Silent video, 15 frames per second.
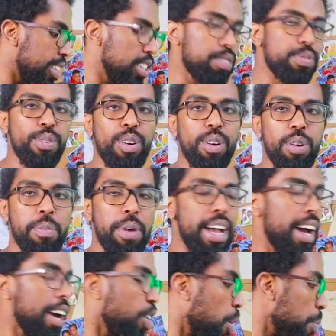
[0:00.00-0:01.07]
it for my
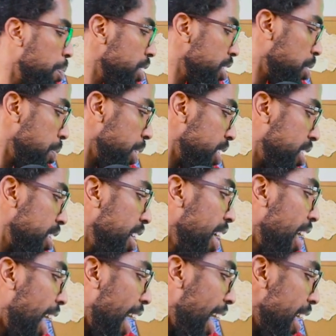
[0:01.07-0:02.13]
accomplishments.
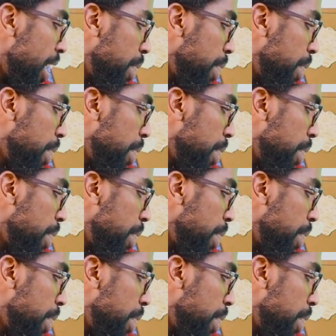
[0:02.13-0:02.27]
I